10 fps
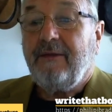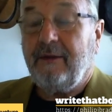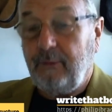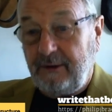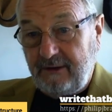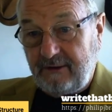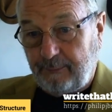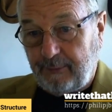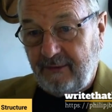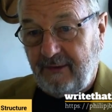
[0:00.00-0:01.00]
then we need to
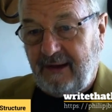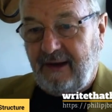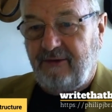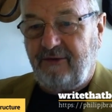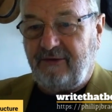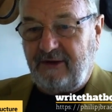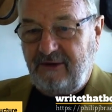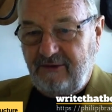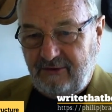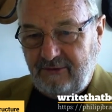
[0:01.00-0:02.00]
bring the others
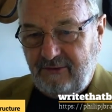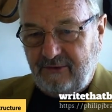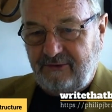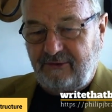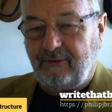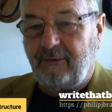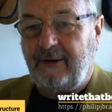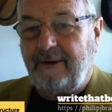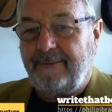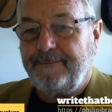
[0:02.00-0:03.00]
into the
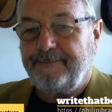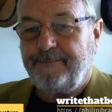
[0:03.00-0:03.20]
story.